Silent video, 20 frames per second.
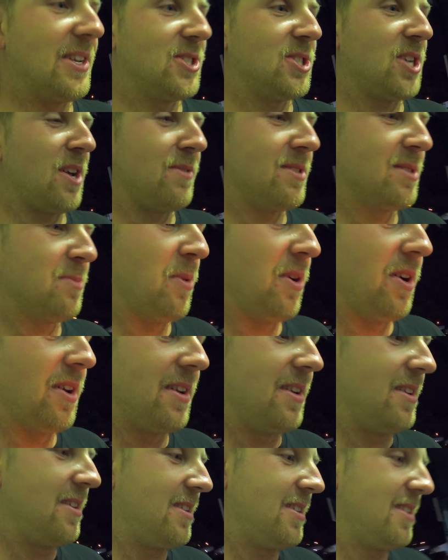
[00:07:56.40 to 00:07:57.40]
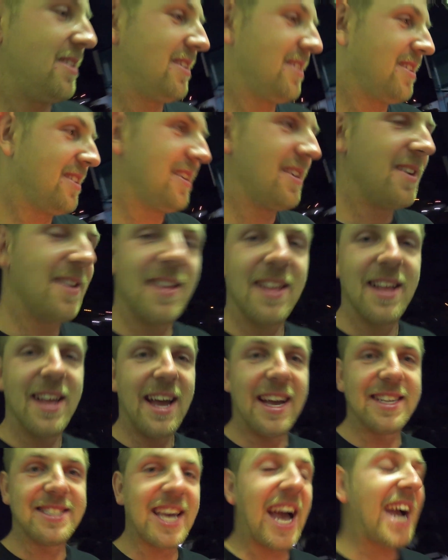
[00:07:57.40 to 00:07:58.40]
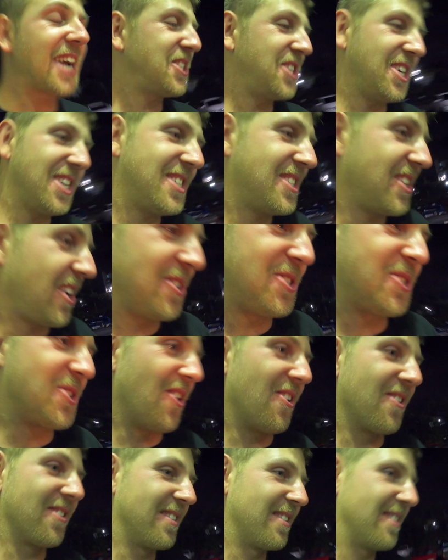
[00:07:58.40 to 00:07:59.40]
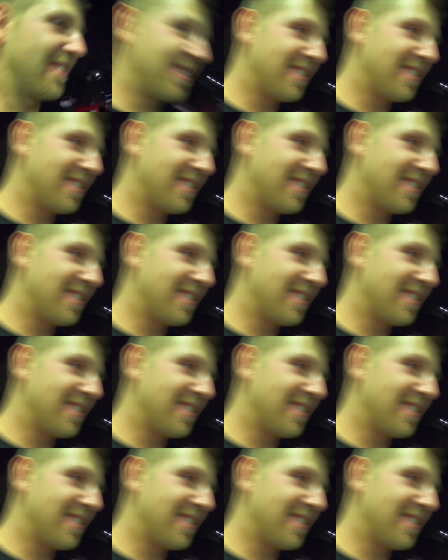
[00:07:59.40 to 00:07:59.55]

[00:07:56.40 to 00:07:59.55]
a soft spot. It's actually so strong.